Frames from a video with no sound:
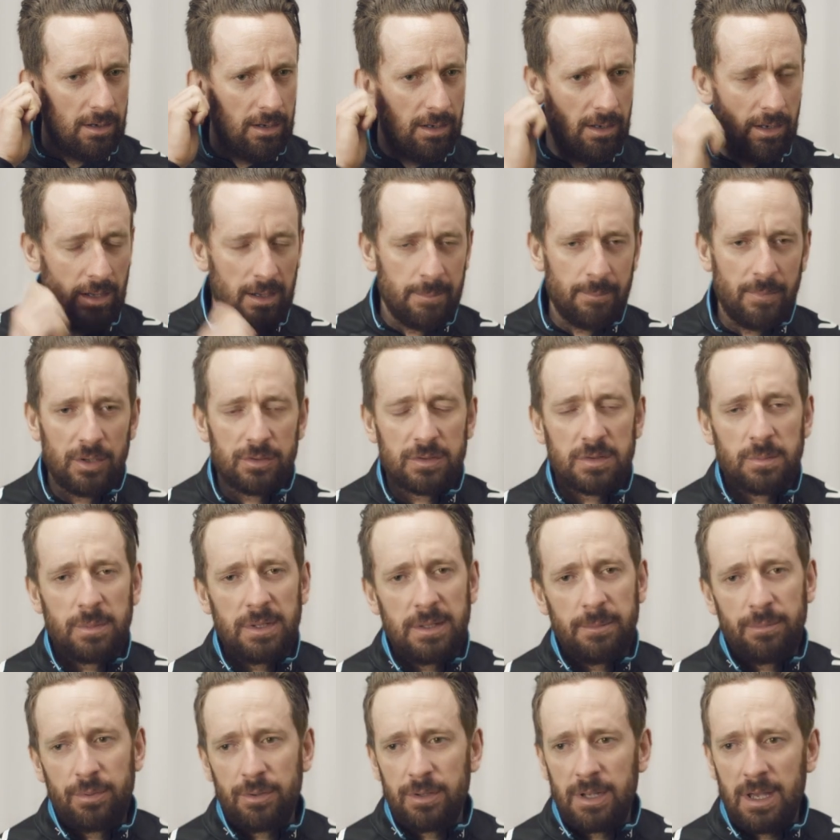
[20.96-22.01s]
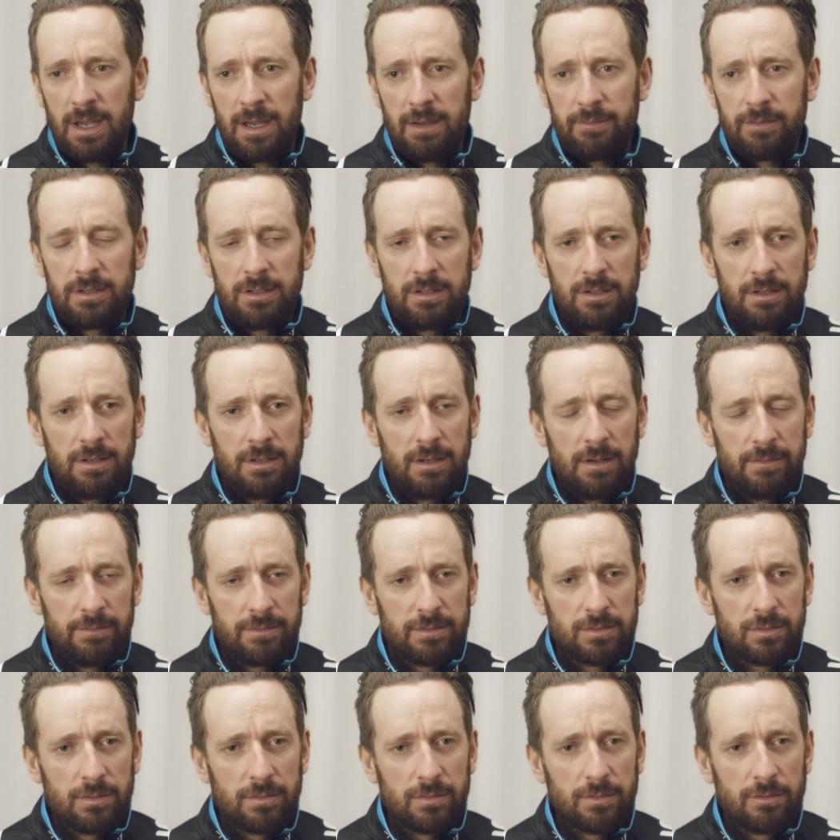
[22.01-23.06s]
like most people, you have
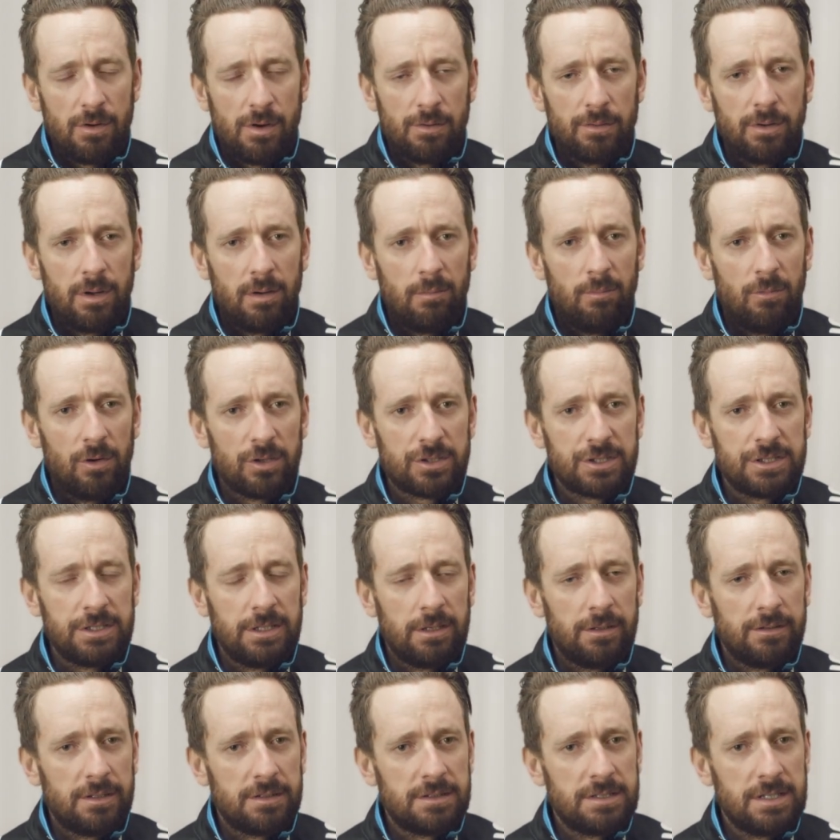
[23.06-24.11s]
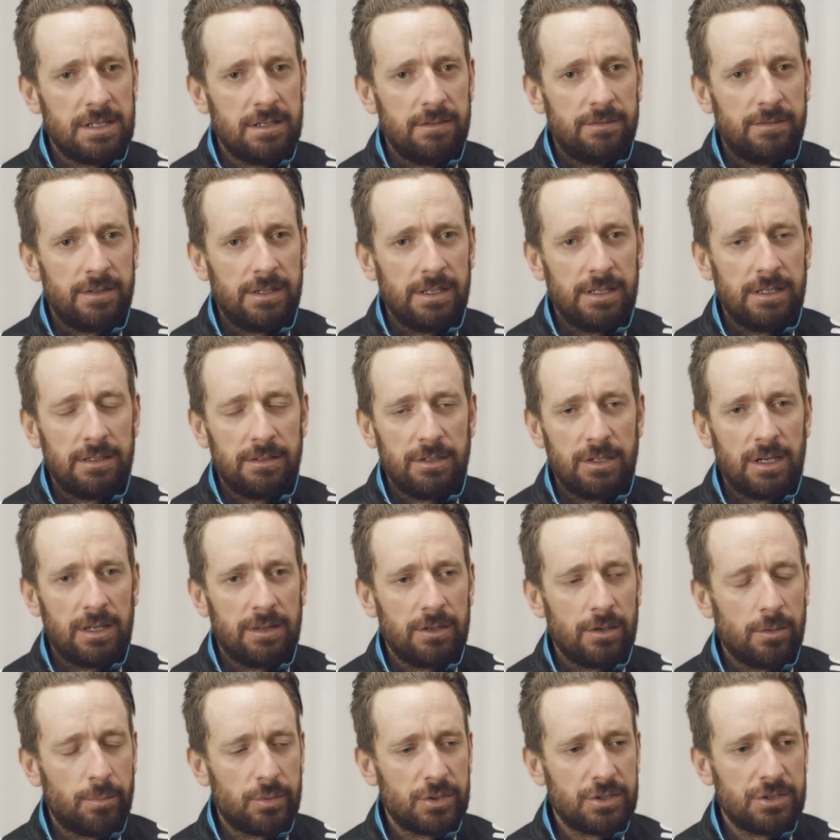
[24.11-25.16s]
sort of grown up watching it on the TV, and you get
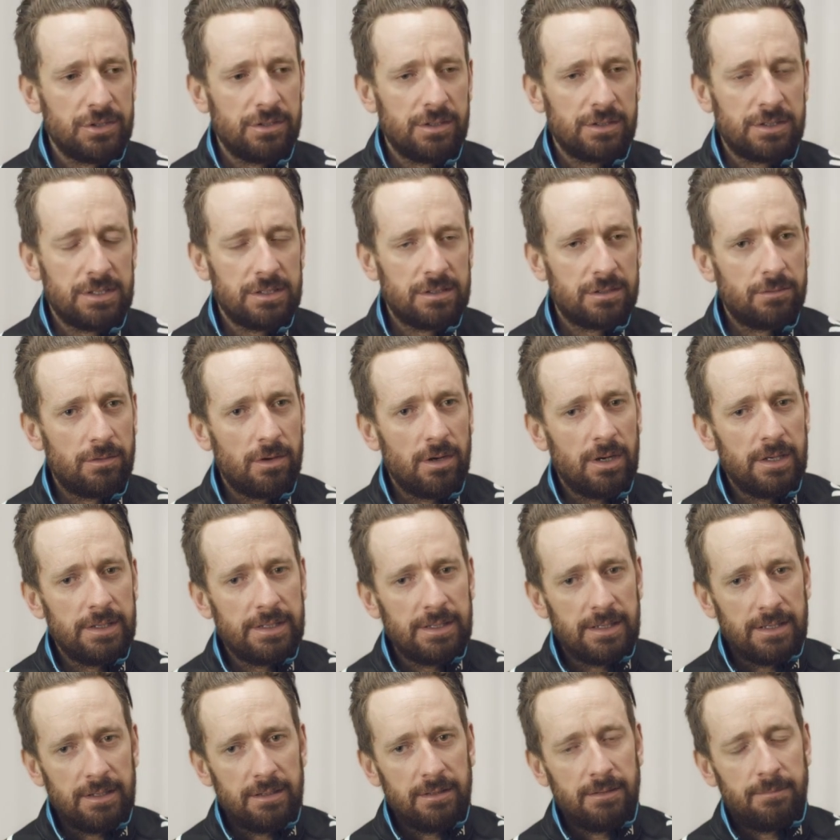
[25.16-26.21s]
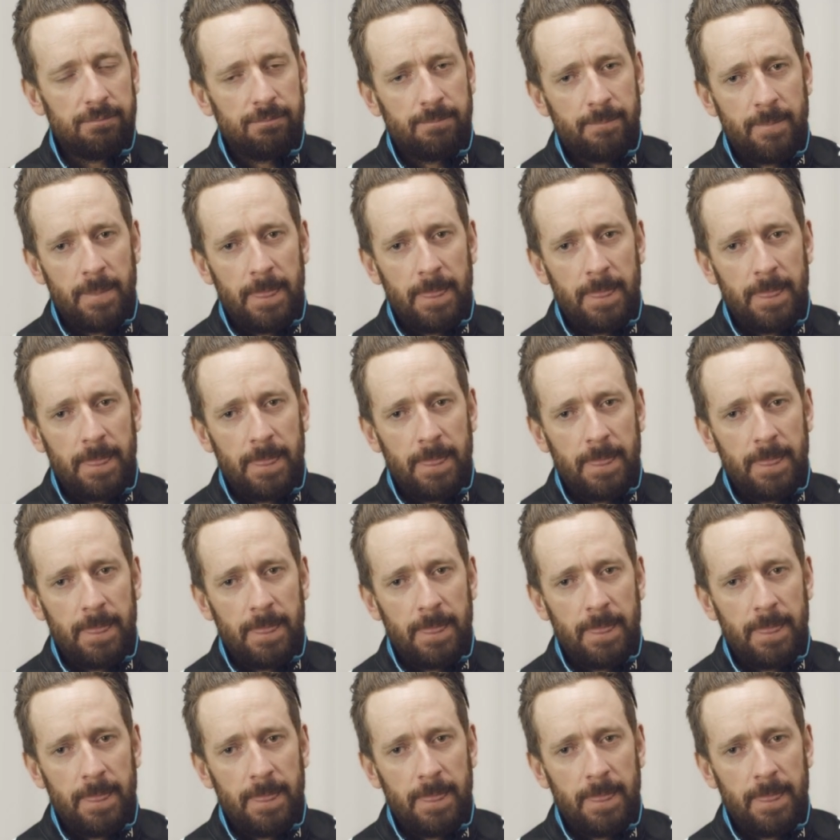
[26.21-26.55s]
the opportunity to ride it, and